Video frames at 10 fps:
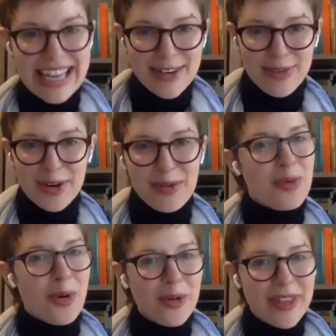
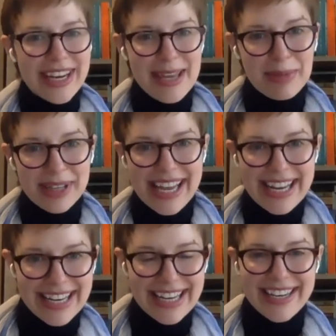inadvertent role that he
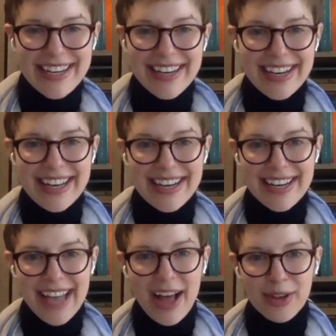played in,
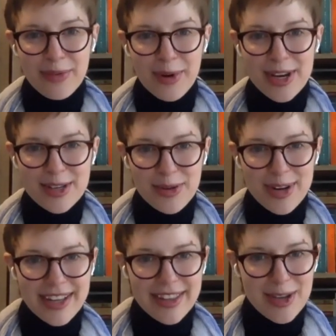in California
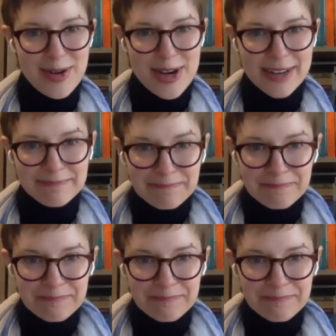joining the union?